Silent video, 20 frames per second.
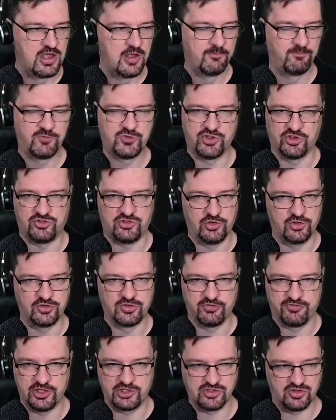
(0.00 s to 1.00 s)
Just use your
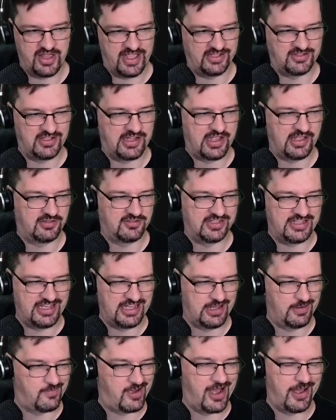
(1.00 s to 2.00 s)
vigilante team.
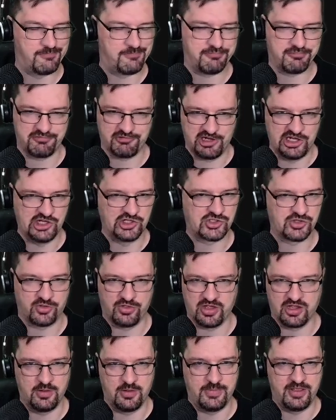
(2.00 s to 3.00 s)
I'm pretty sure they're going
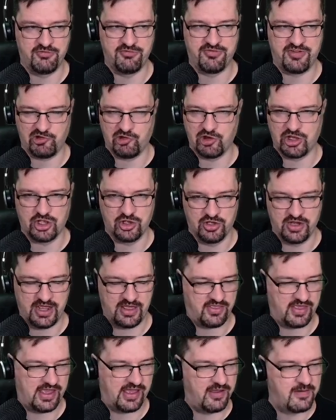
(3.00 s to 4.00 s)
to be very good at
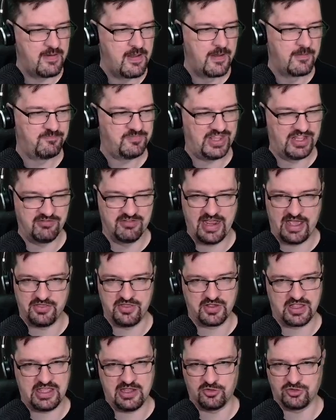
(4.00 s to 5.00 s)
that. Even at the
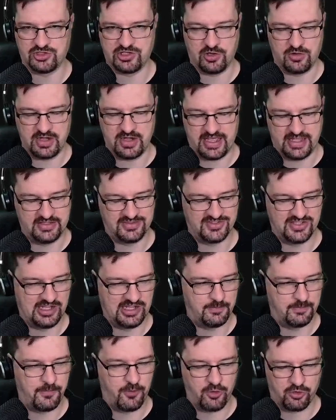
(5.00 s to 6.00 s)
gear tier 19
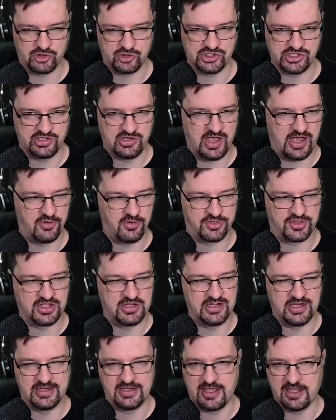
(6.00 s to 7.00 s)
portion, I don't think you
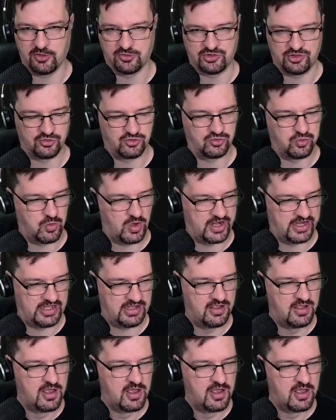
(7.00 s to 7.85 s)
need gear tier 20.